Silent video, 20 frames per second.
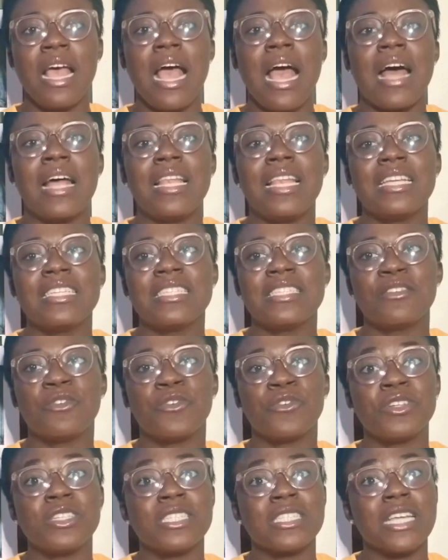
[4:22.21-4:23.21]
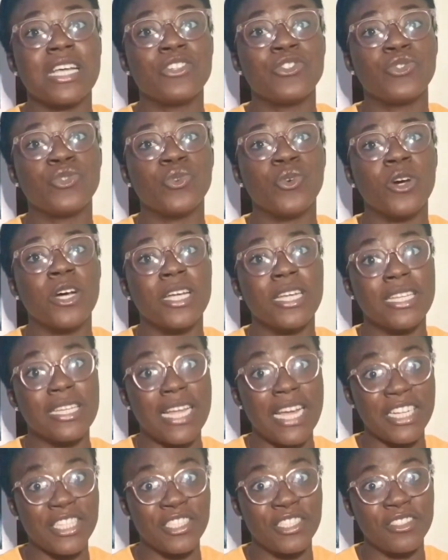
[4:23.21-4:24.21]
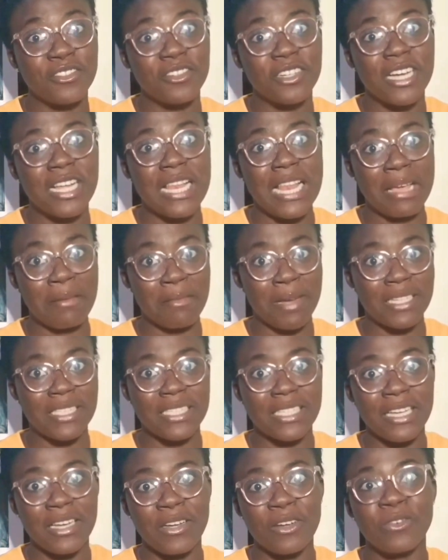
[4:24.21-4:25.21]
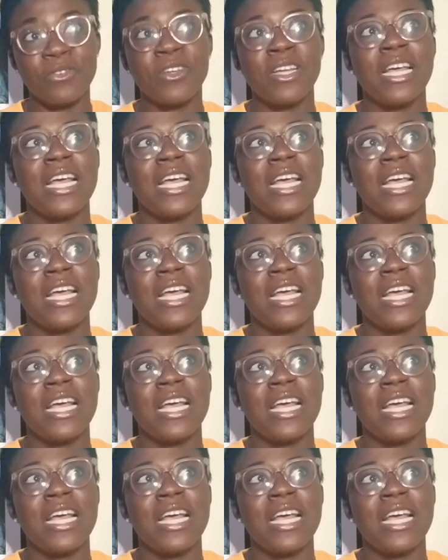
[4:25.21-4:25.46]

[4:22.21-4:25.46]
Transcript: and let's say for instance you are in Nigeria like myself